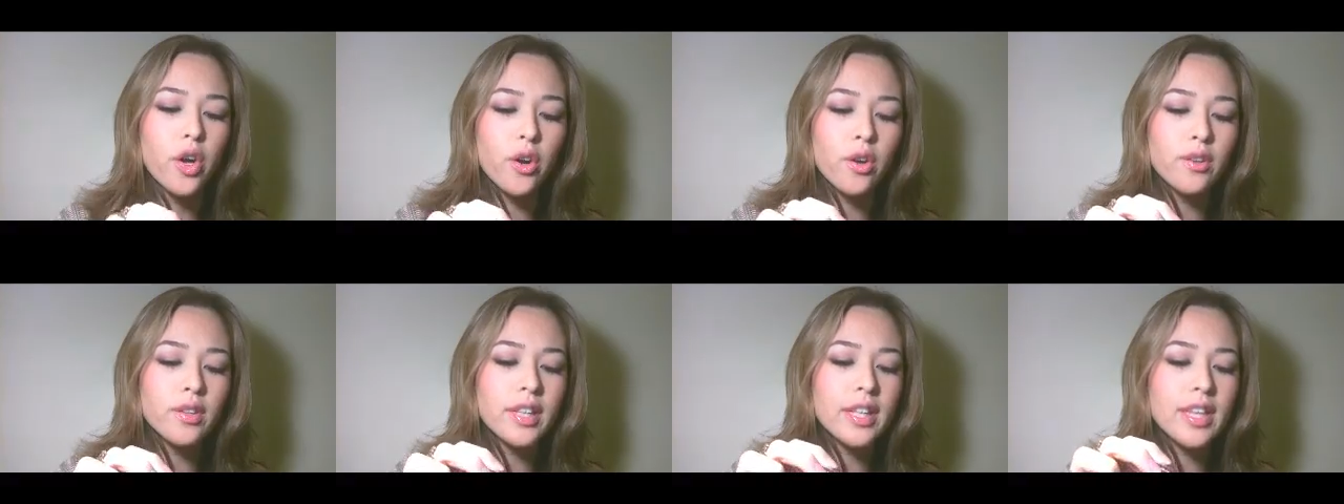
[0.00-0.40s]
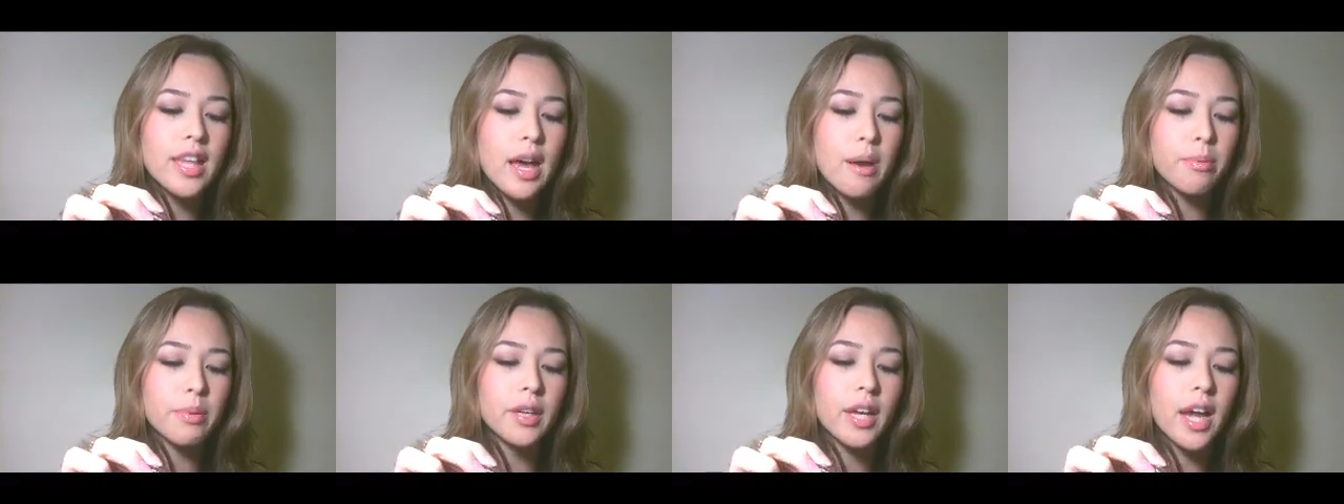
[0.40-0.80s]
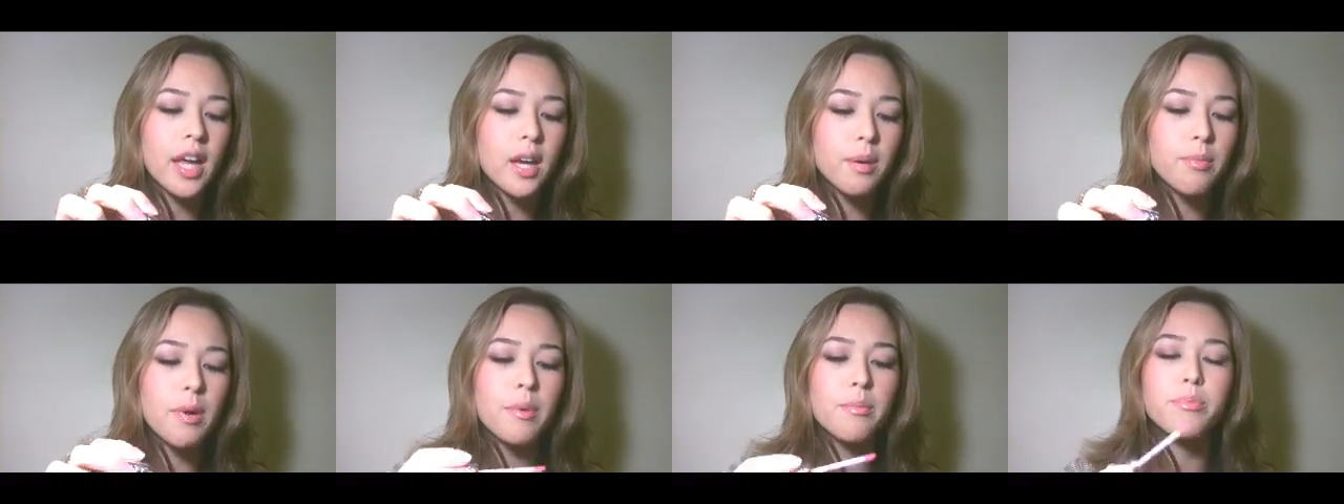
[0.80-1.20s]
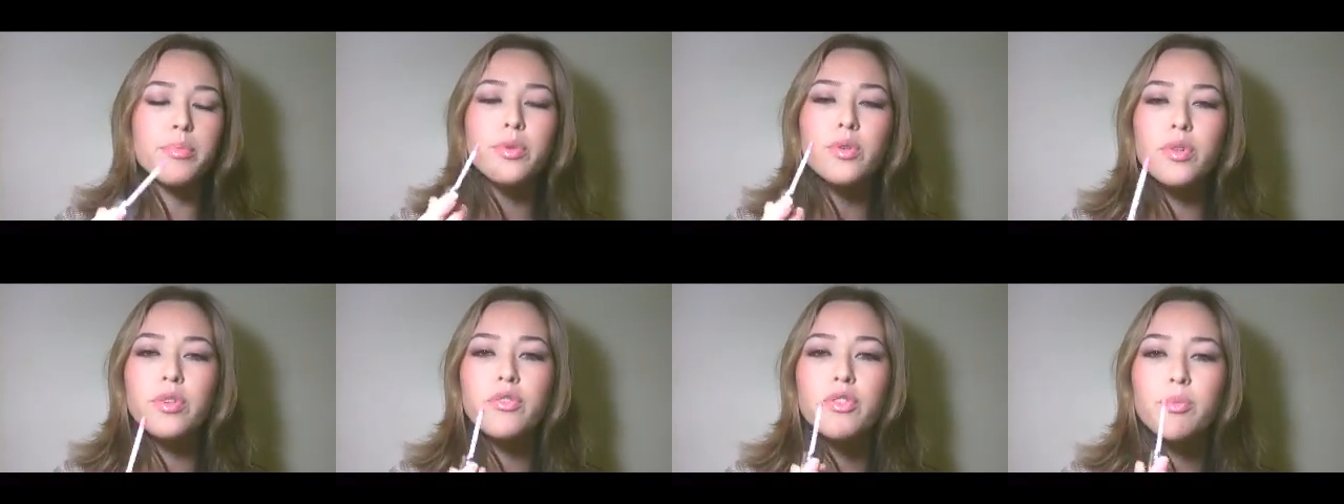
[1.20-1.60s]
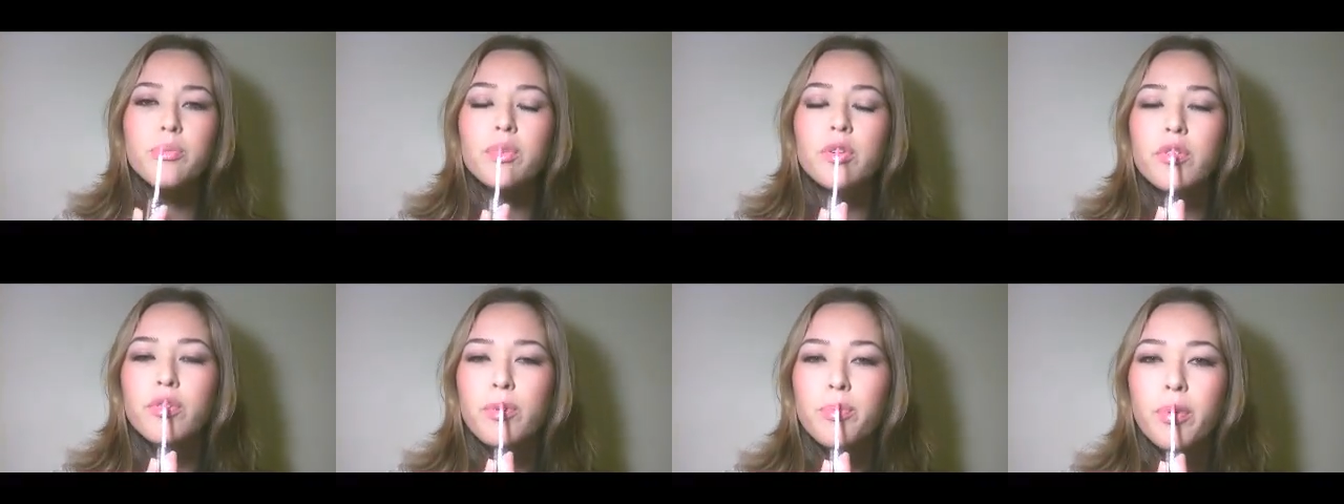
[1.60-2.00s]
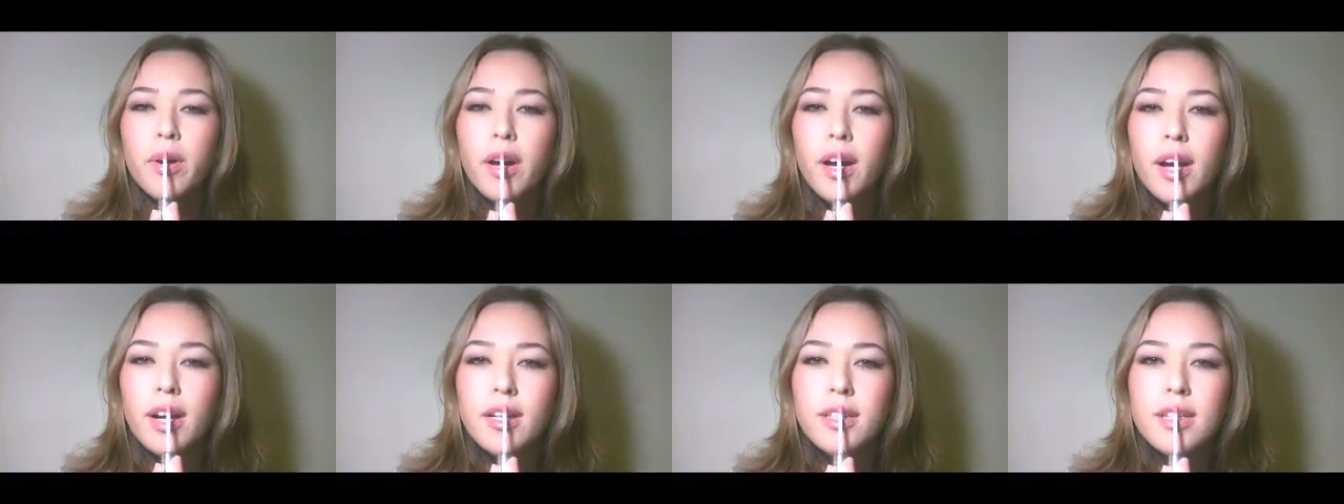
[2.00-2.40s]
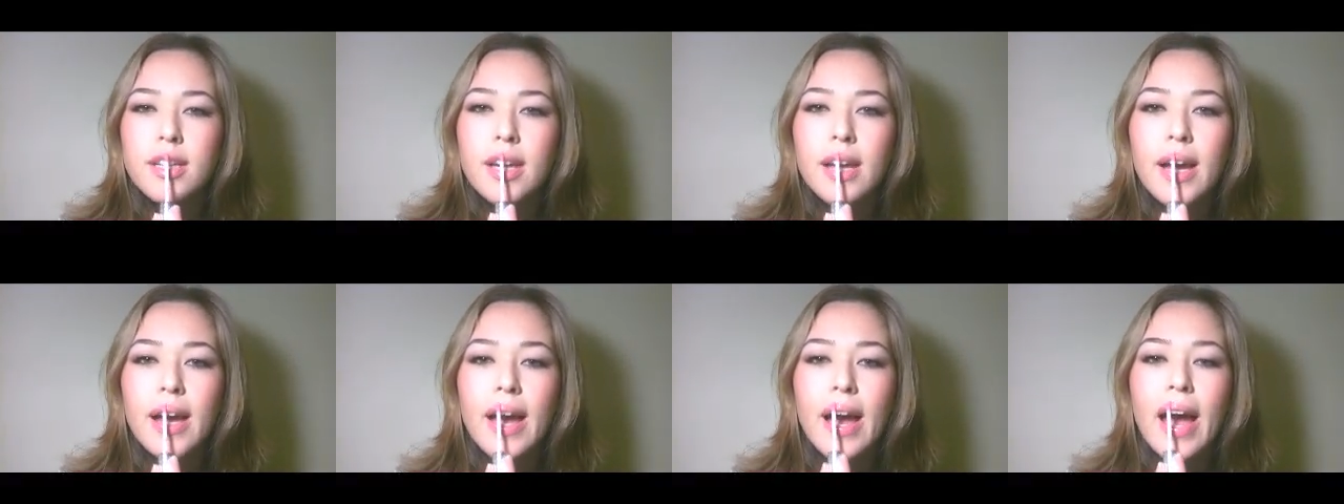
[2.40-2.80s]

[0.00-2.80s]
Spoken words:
Not only the applicator, but beautiful, beautiful product.